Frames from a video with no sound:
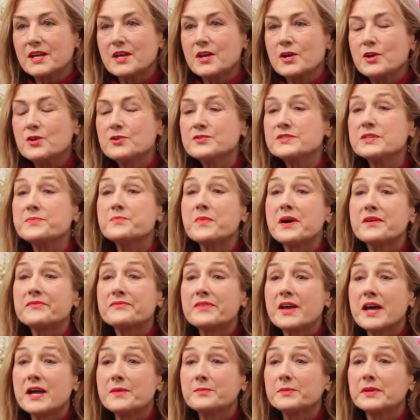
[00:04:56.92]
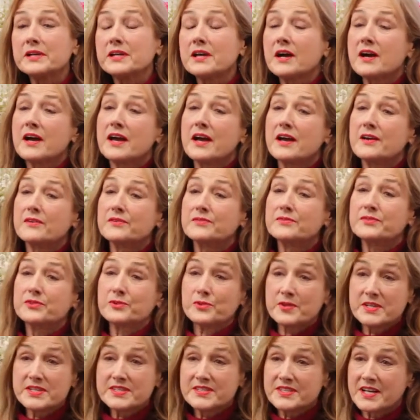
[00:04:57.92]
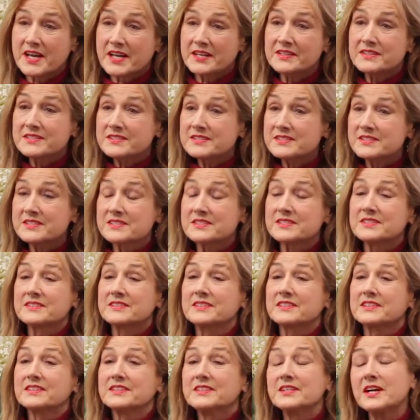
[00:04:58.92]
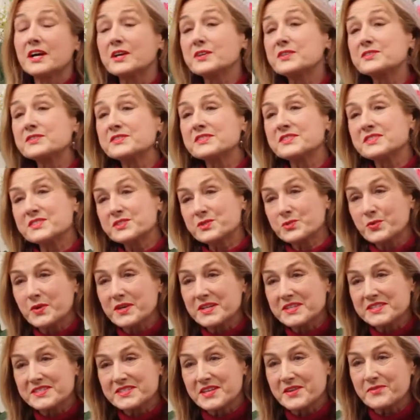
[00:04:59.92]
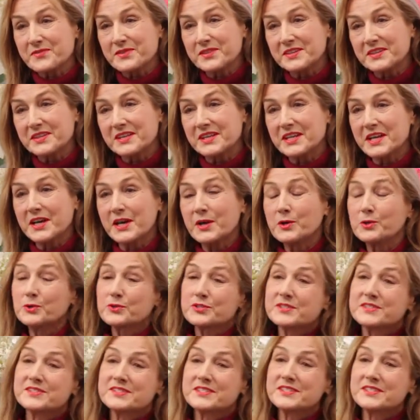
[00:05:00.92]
Who's in my family? I have 3 sons. Youngest is 27, the eldest